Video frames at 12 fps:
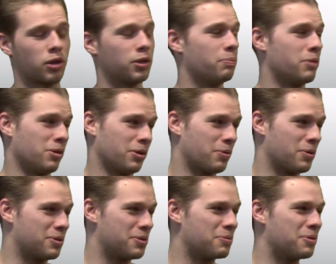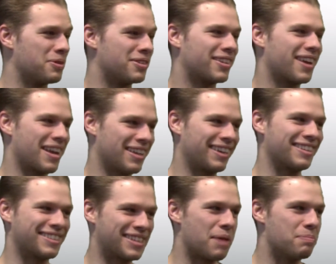Chocolate milk, which was
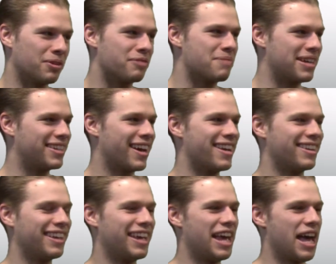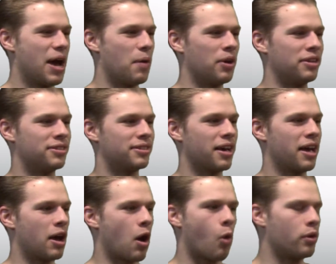kind of like a staple of my diet,
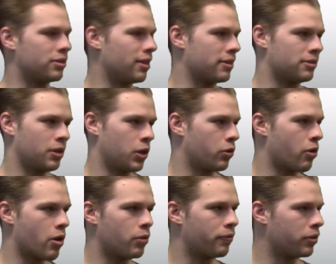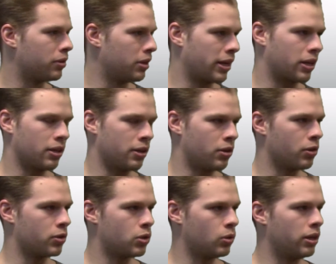was always less than a euro for like a
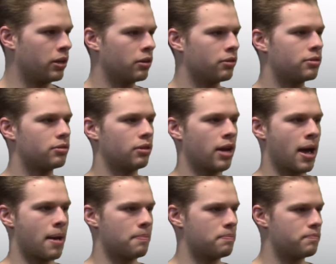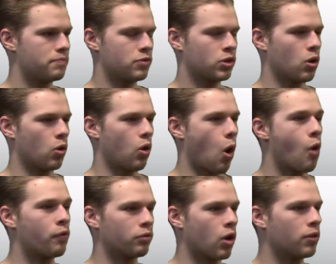liter or 2 liters.
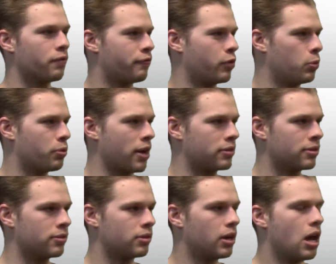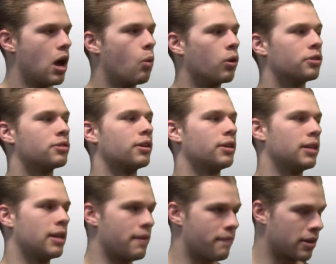So overall, the food prices were
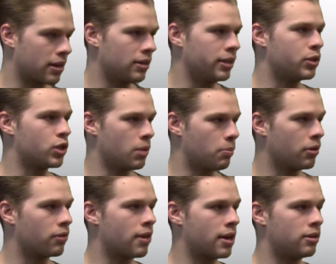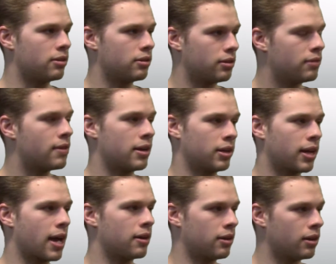significantly cheaper than in